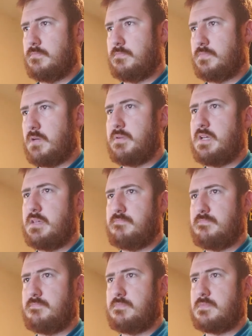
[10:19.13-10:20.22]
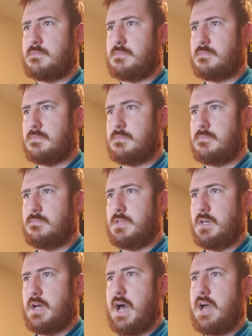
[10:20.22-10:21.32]
company
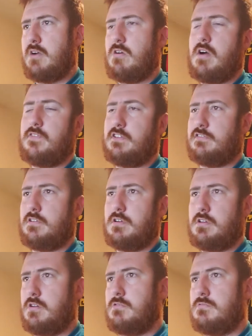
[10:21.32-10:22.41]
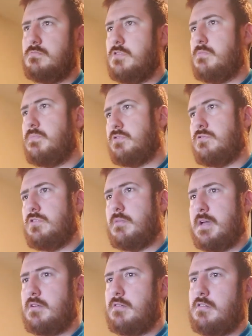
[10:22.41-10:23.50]
higher officer and no platoon
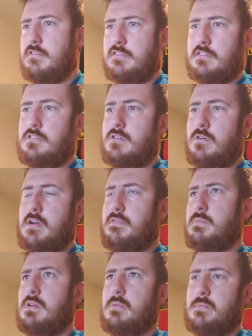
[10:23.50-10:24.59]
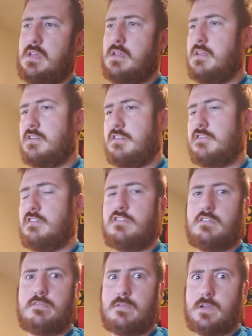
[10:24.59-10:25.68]
commanders, and you don't have the minimum, and it
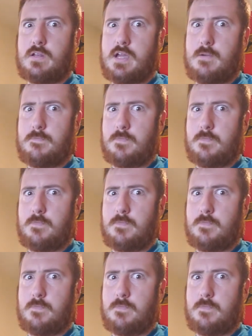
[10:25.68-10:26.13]
starts freaking out.